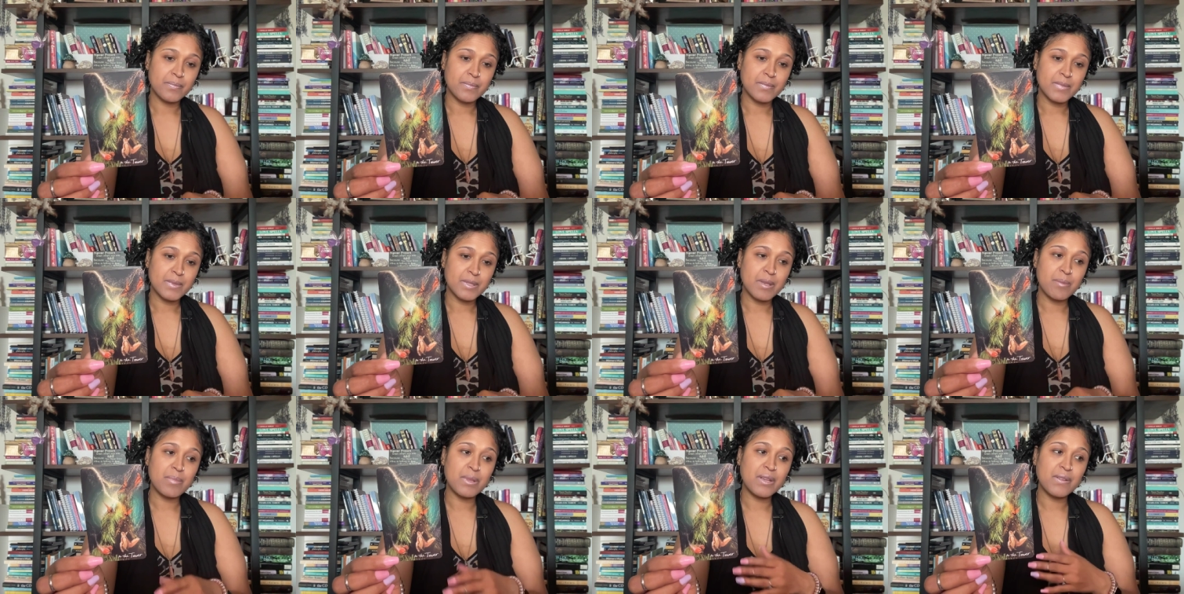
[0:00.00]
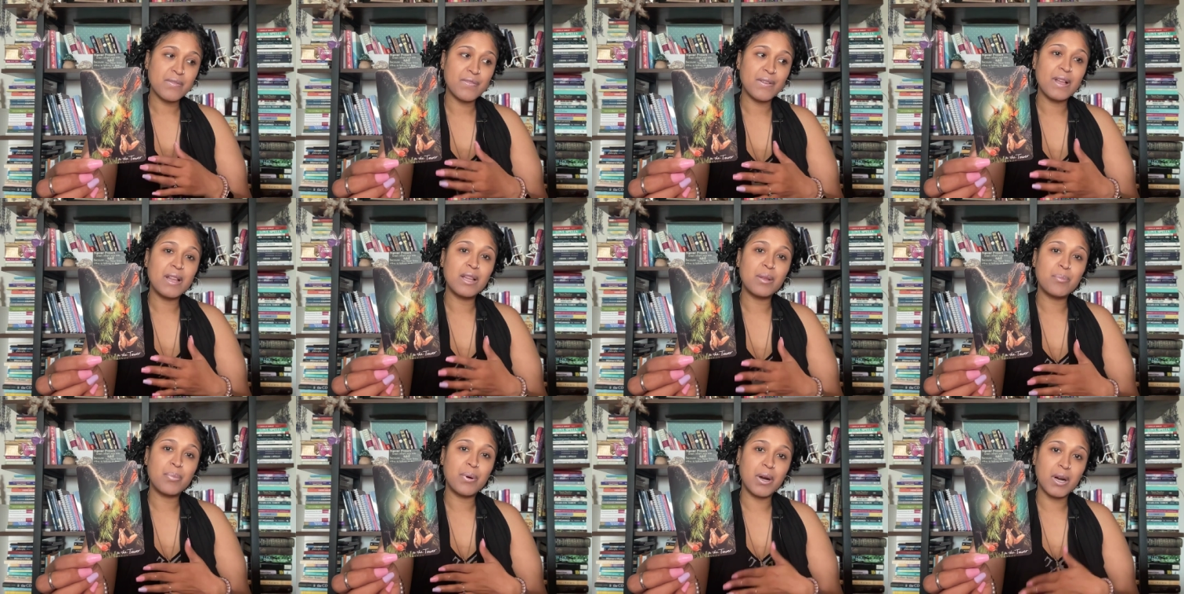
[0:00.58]
something fell
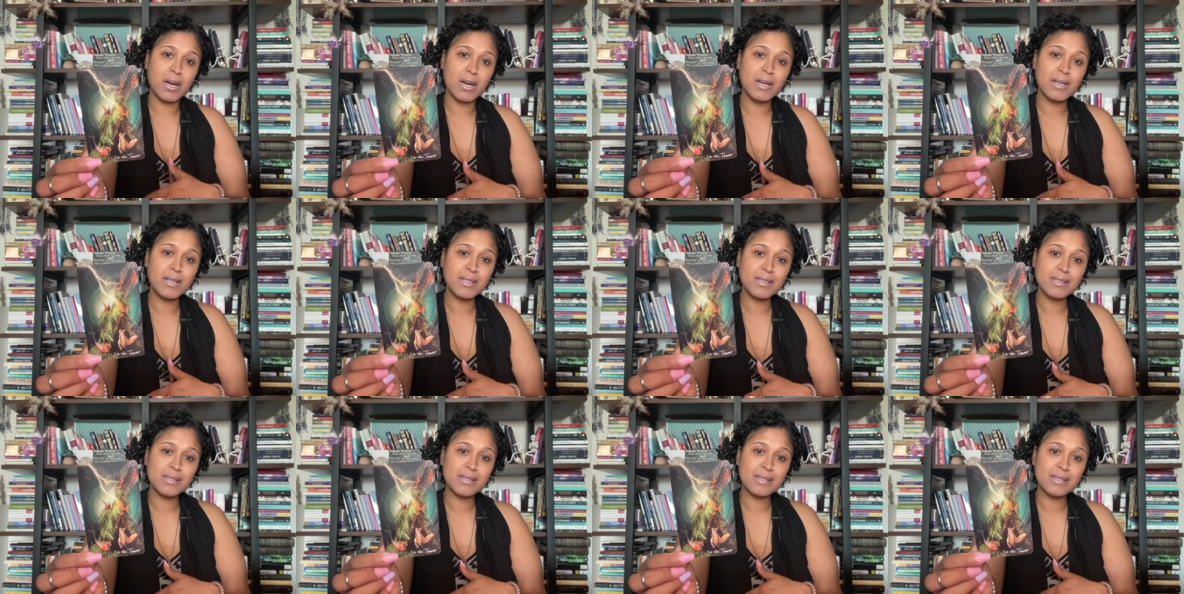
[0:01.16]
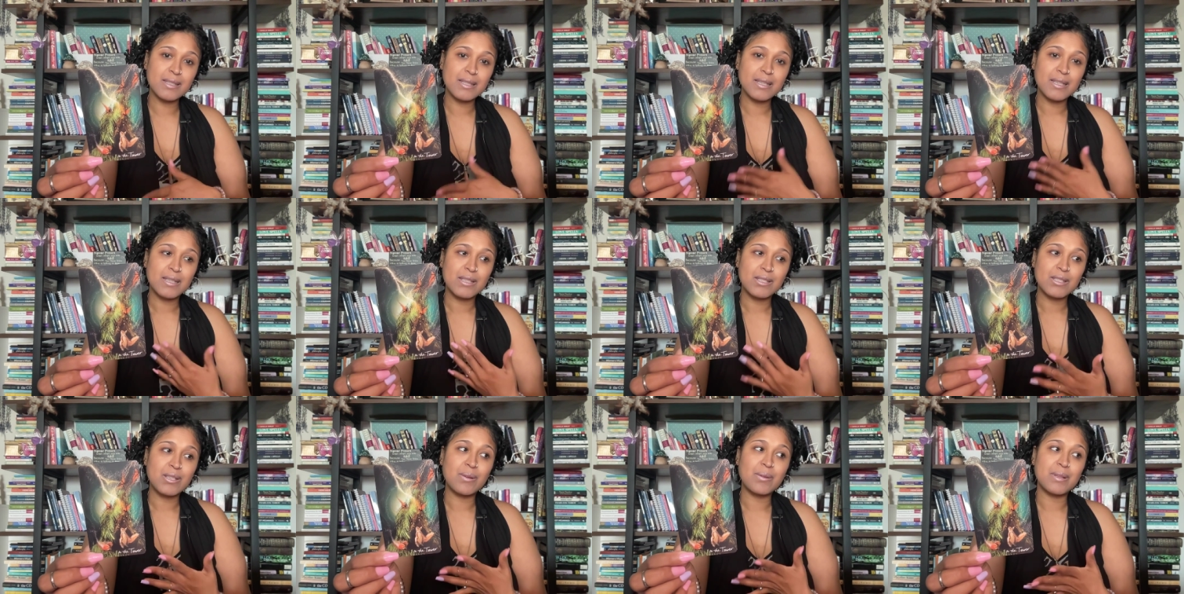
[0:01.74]
apart
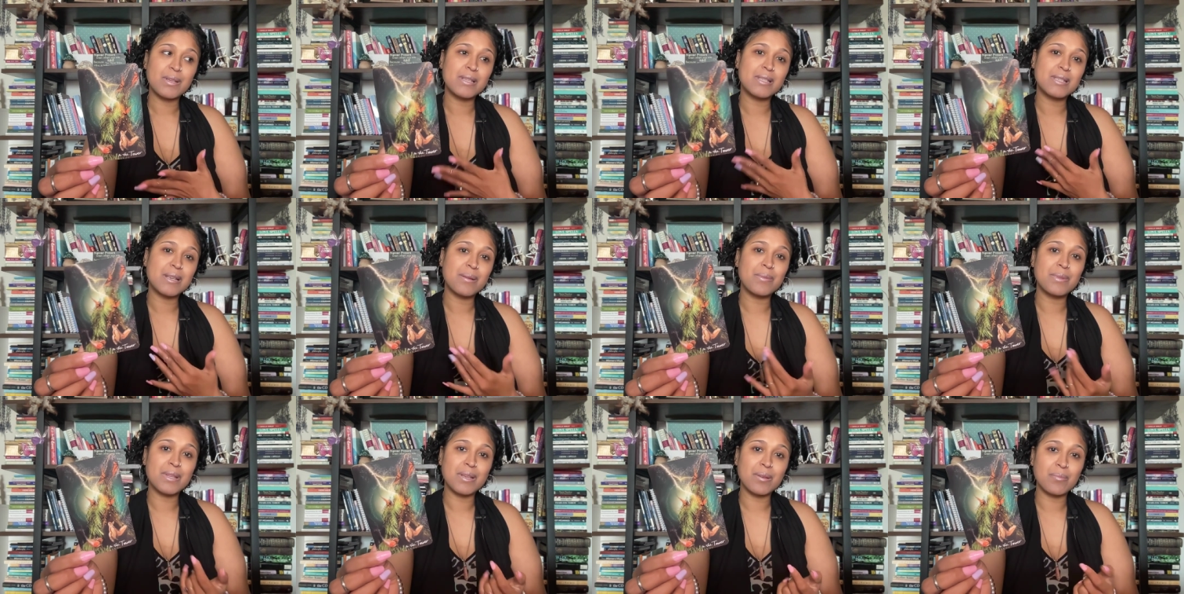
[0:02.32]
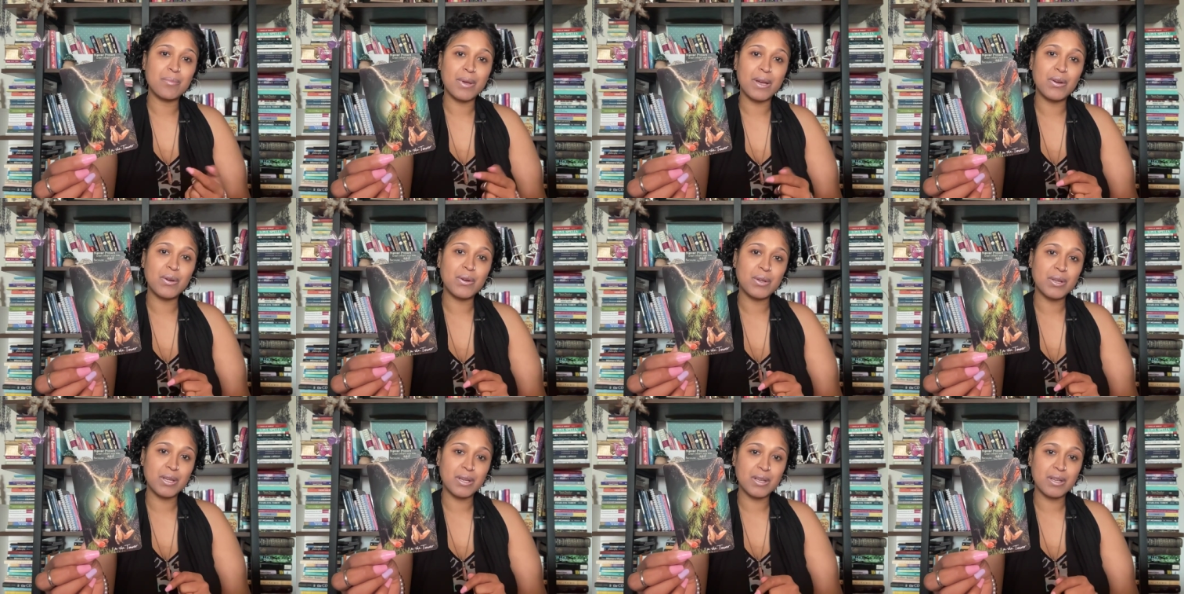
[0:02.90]
so that something better
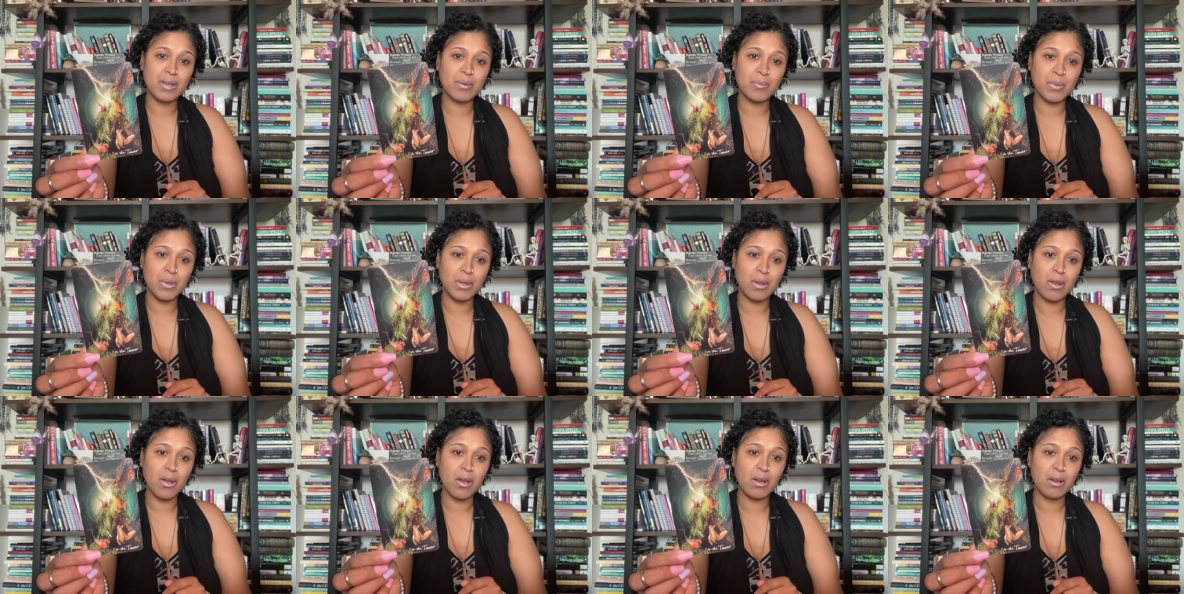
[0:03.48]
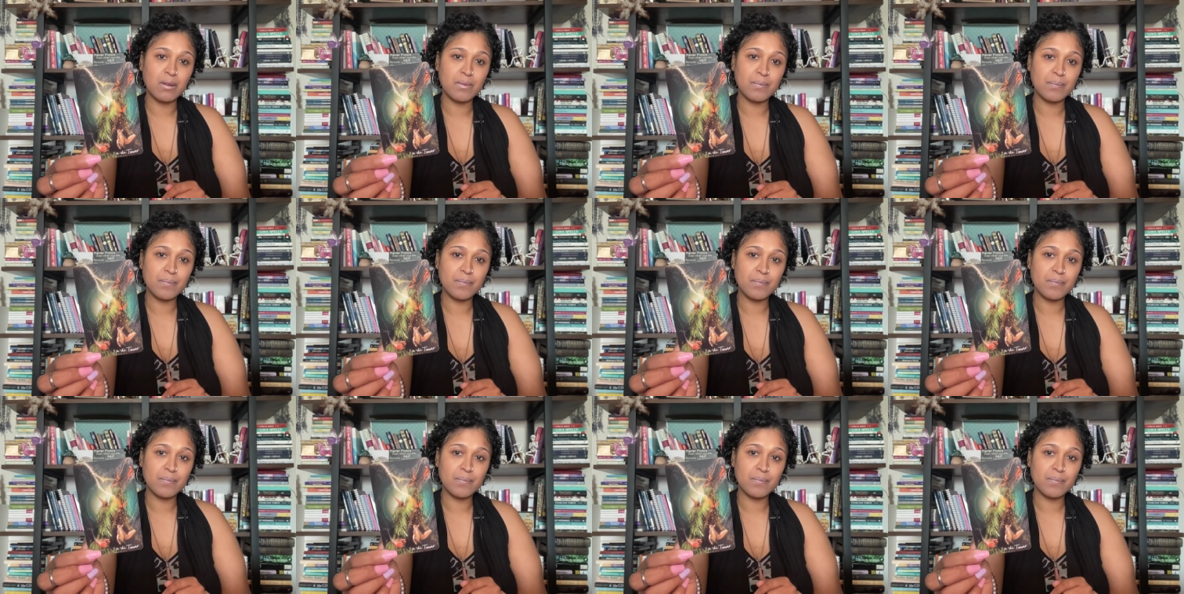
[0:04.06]
could come along.